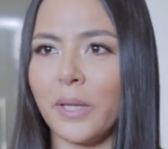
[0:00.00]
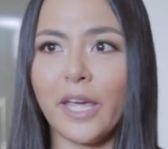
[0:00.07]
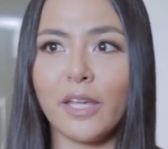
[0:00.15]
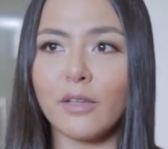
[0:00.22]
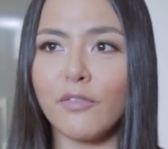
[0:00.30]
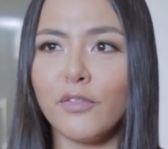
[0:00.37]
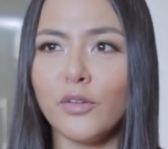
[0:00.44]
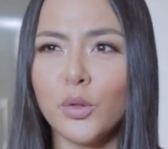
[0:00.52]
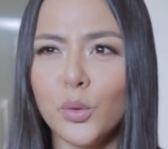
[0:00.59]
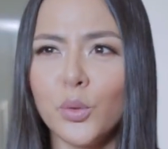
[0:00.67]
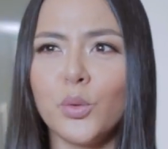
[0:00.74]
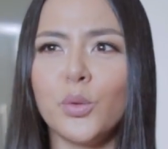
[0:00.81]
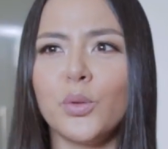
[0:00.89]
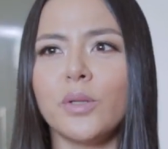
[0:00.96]
playing the
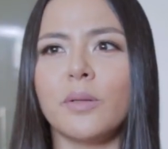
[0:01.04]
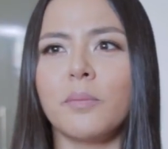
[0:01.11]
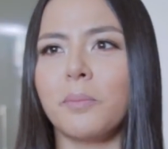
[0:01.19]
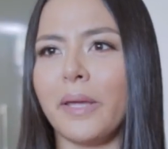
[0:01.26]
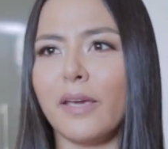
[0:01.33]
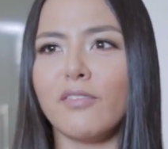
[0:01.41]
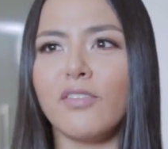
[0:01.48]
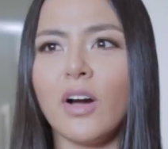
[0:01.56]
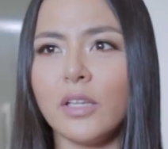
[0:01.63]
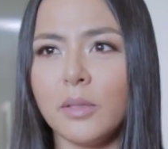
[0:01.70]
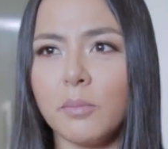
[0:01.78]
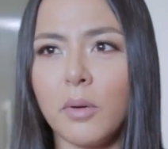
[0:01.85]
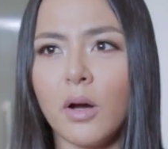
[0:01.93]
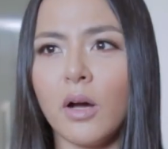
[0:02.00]
flute, playing
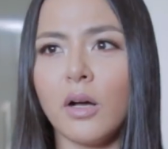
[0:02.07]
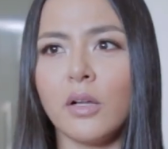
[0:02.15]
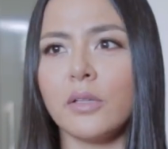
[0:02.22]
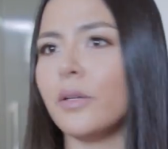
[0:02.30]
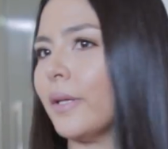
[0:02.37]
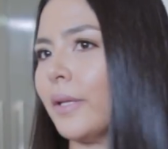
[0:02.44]
volleyball,